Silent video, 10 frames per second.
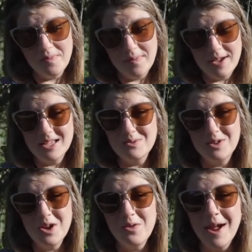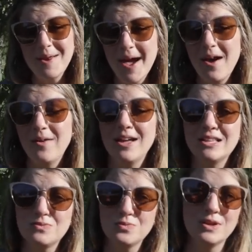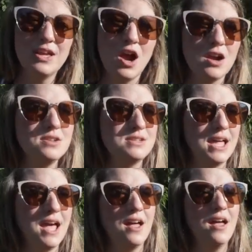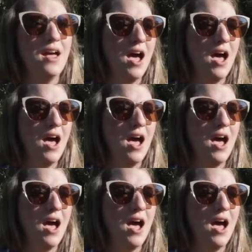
because we know right now it's really hard to get